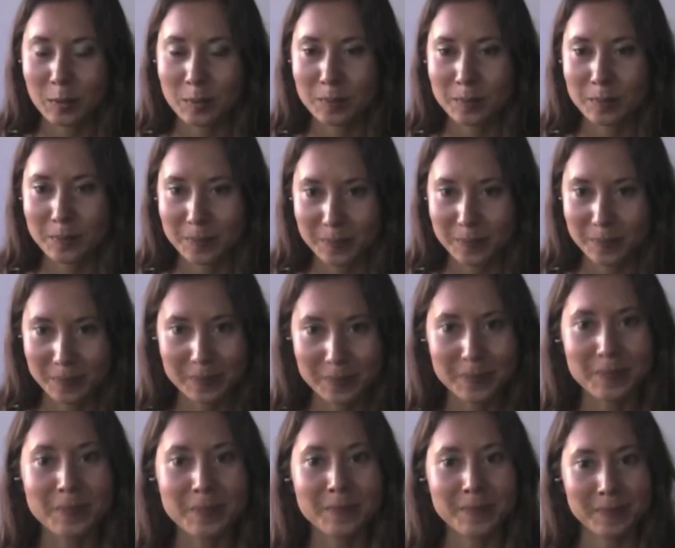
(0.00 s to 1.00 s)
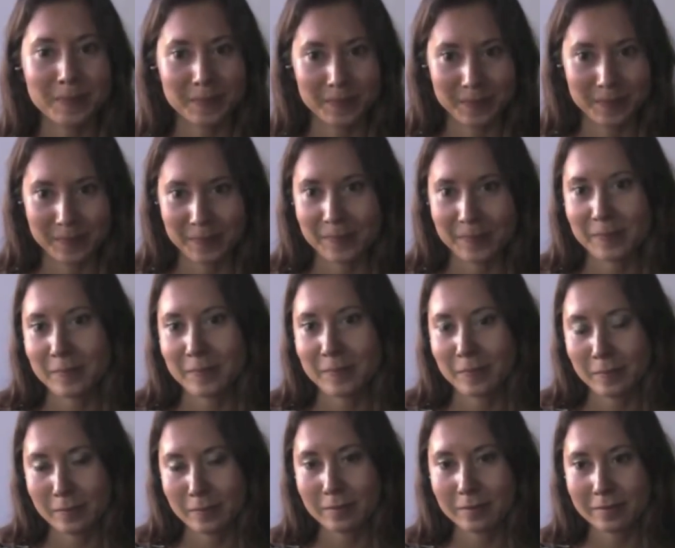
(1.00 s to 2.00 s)

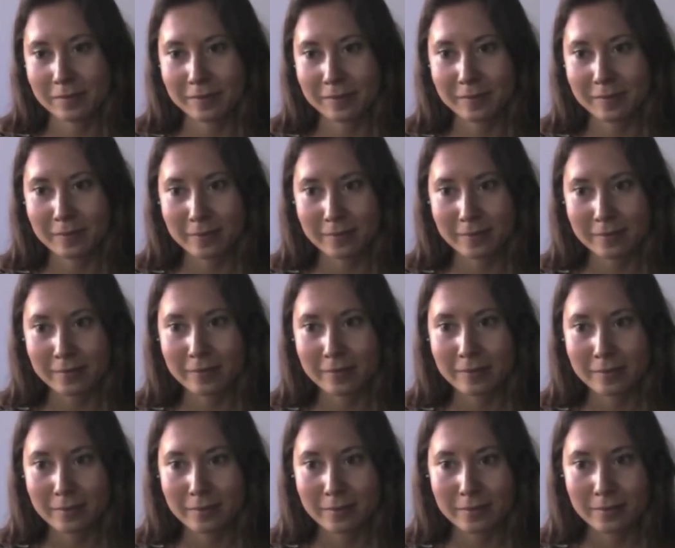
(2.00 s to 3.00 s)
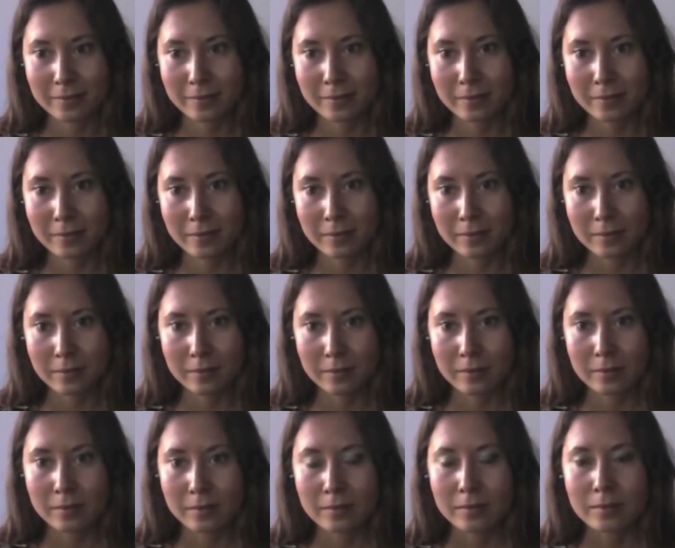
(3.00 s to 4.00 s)

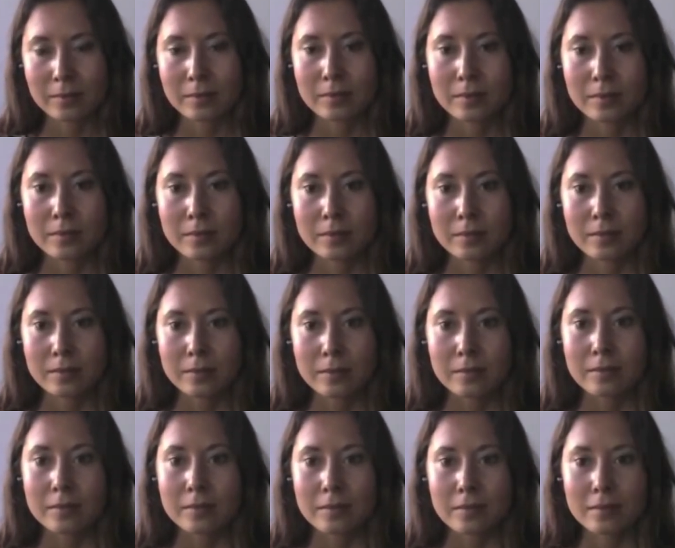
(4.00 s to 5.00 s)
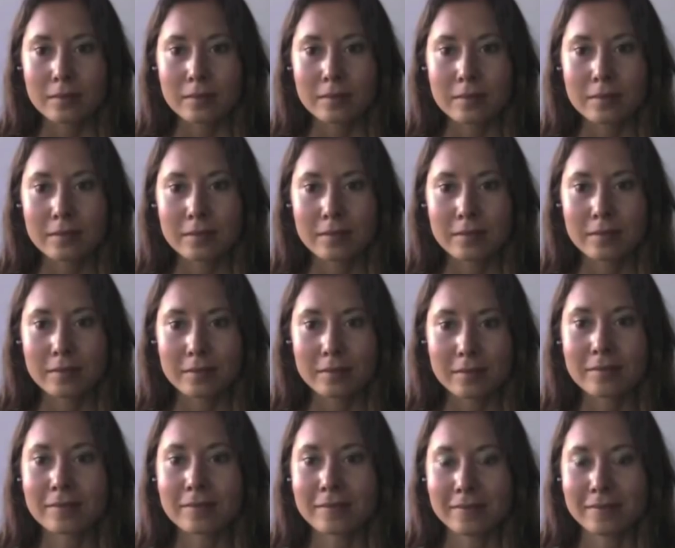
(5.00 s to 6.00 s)

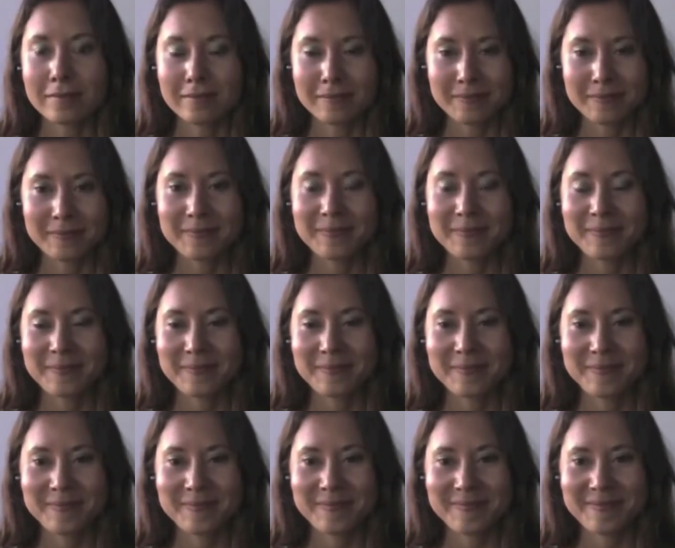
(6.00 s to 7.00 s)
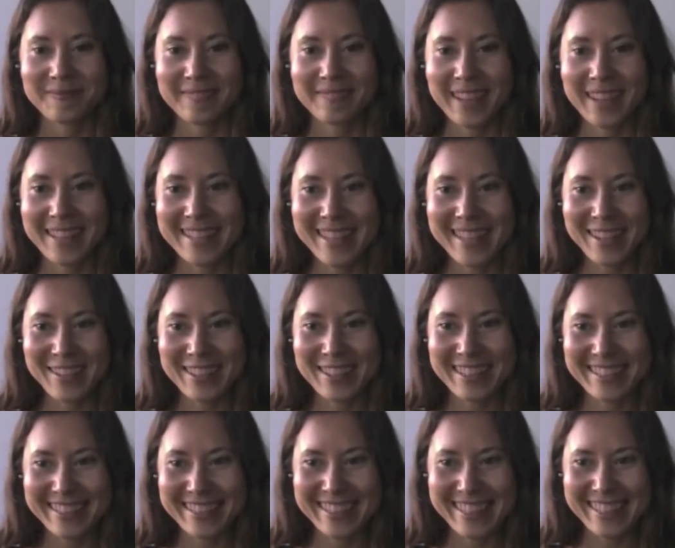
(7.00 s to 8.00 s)
(not speaking)